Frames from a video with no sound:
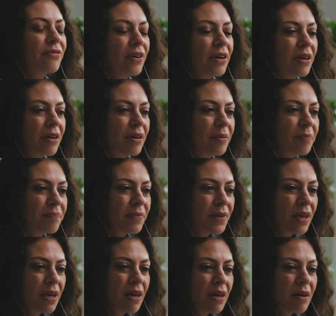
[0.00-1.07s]
uh,
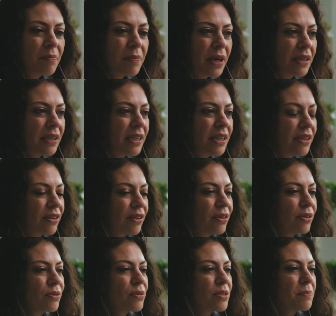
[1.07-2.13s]
been here
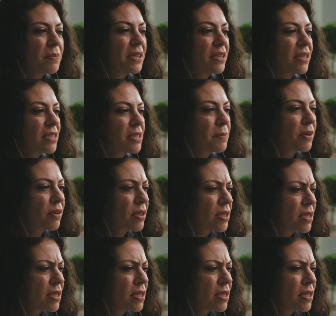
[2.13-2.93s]
who's been experiencing.